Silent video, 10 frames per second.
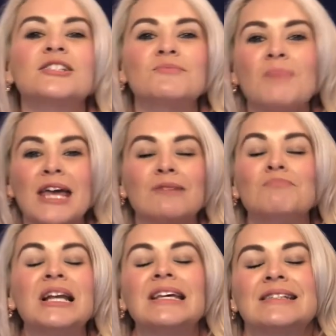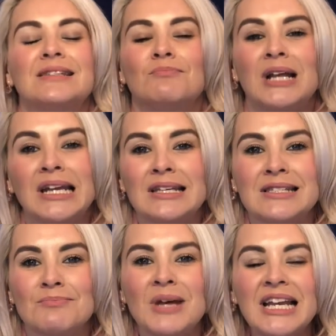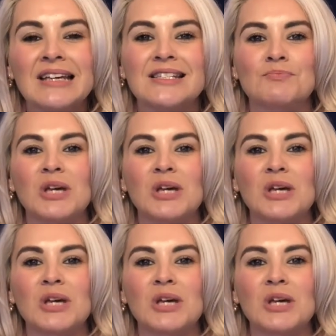make millions and millions and millions,